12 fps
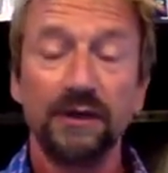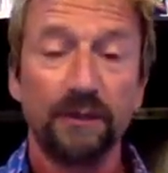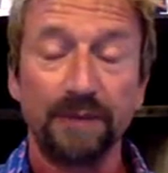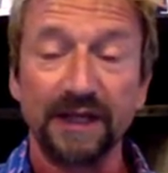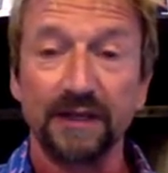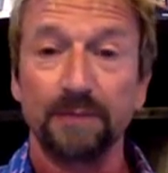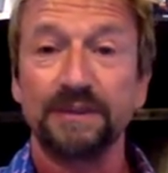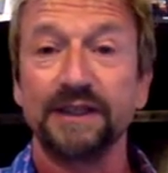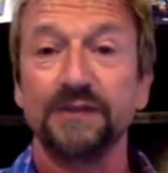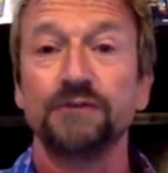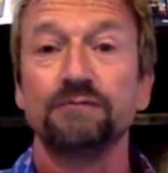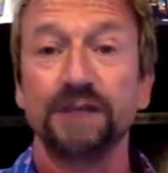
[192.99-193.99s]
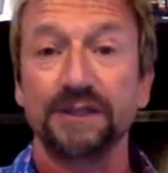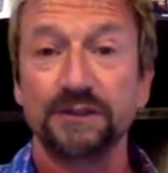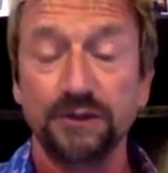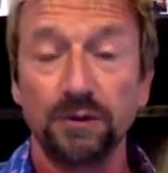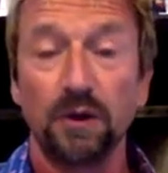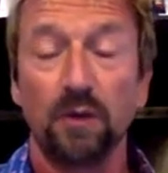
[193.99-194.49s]
the bigger the potential risk
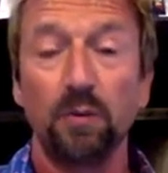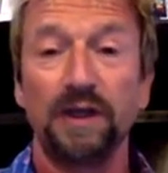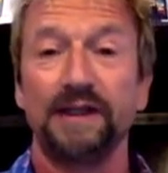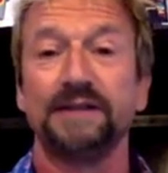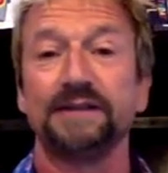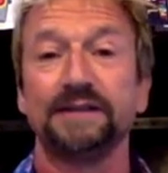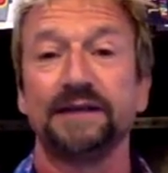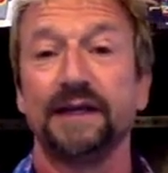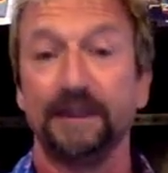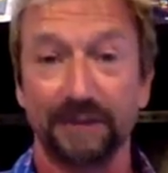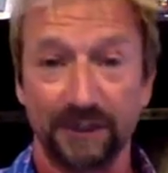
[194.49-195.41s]
you are willing to take,